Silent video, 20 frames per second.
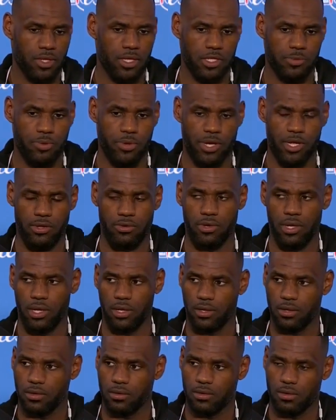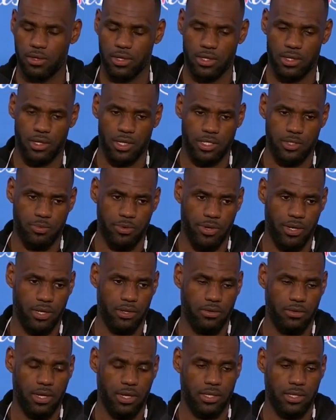it's pretty unique. It's pretty
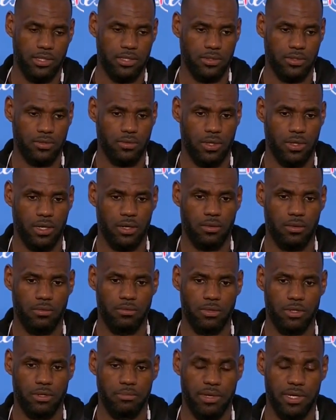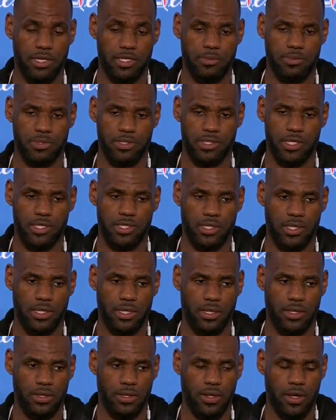unique to, um, to be in this
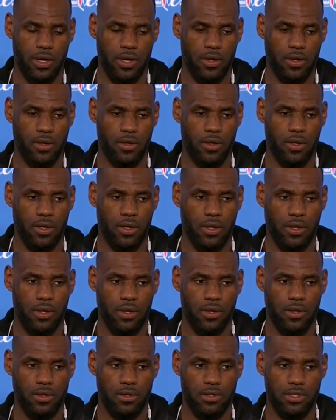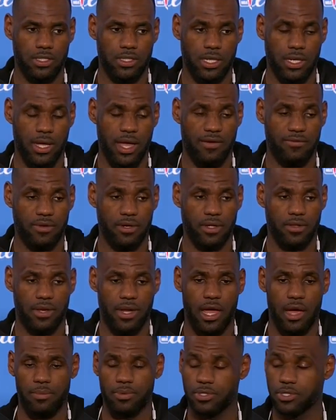position and uh, you know just to have another
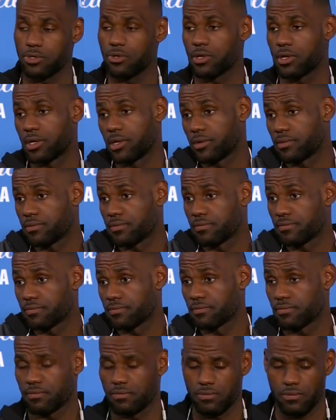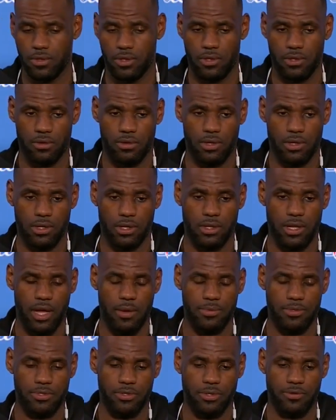opportunity, you know, and another
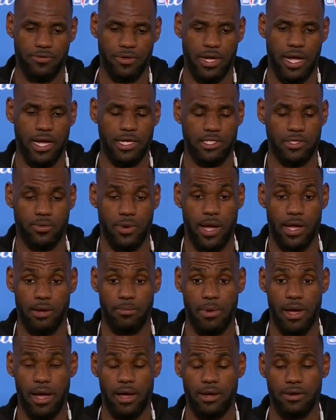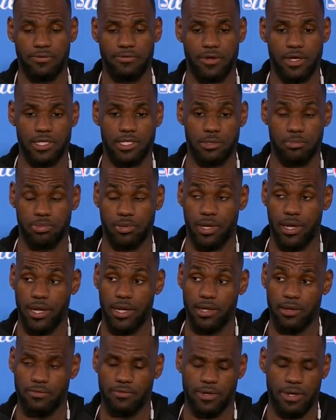opportunity for guys to write about it, for us to
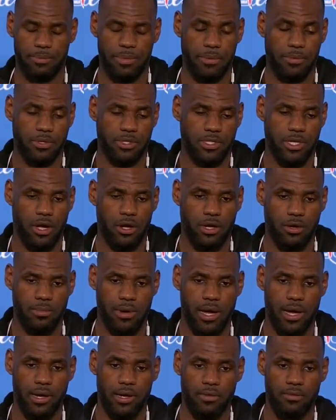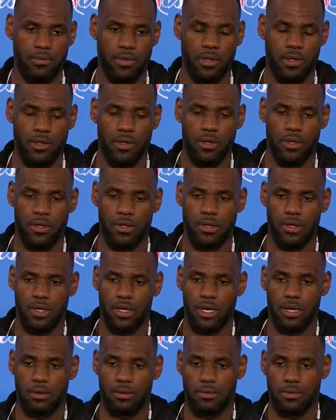play it, for people to talk about it
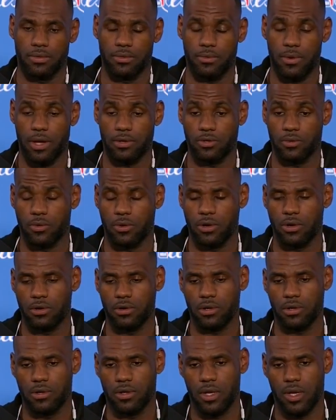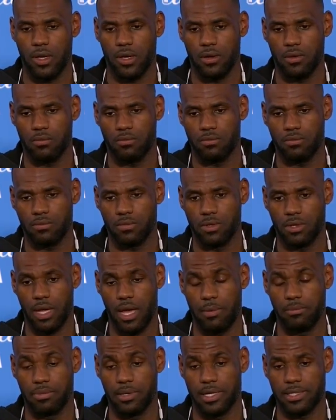um, throughout the world. And um, you
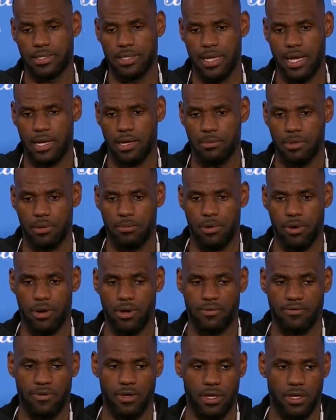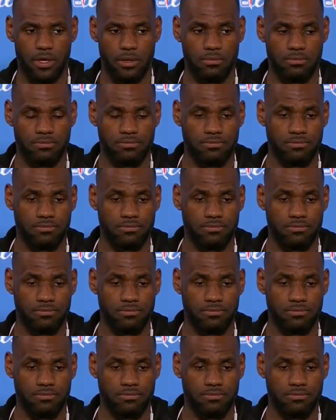know, I'm blessed that I can be a part of uh,